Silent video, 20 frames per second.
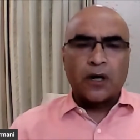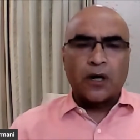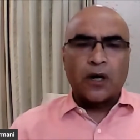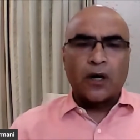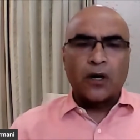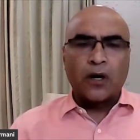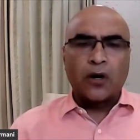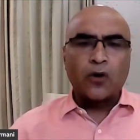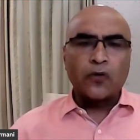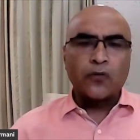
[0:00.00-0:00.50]

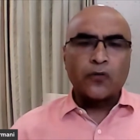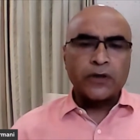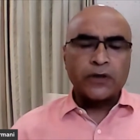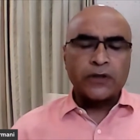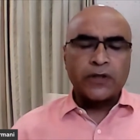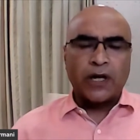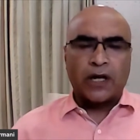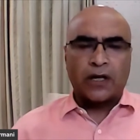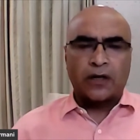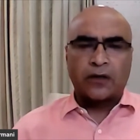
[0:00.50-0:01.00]
along with
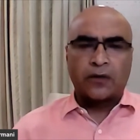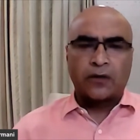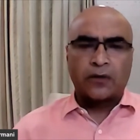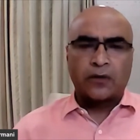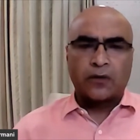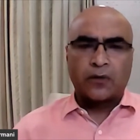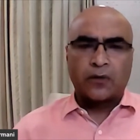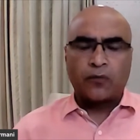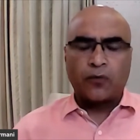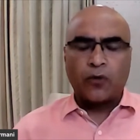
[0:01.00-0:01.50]
that,
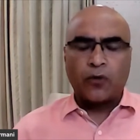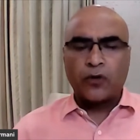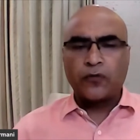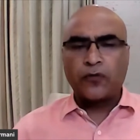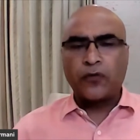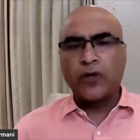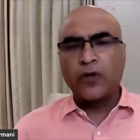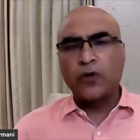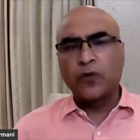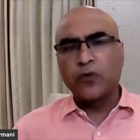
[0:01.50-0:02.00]
what we
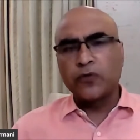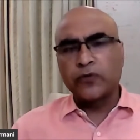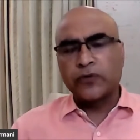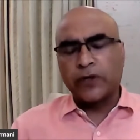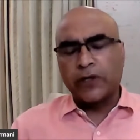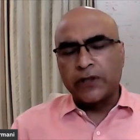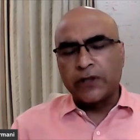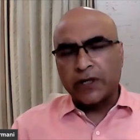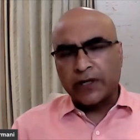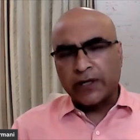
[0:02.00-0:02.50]
use
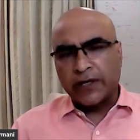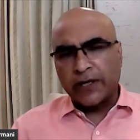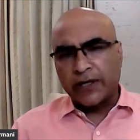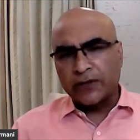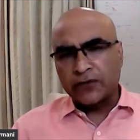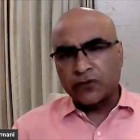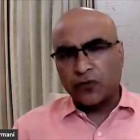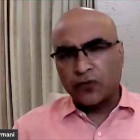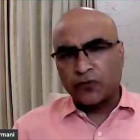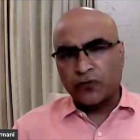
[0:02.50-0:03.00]
in the case
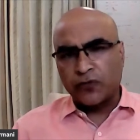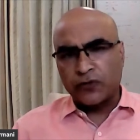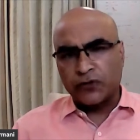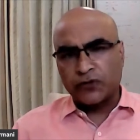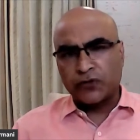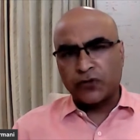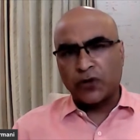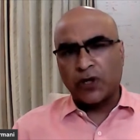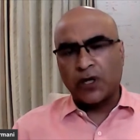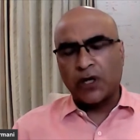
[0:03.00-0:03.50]
of
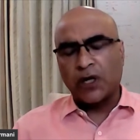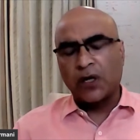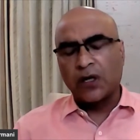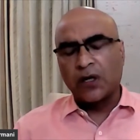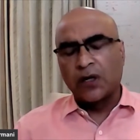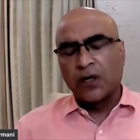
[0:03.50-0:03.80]
fistula,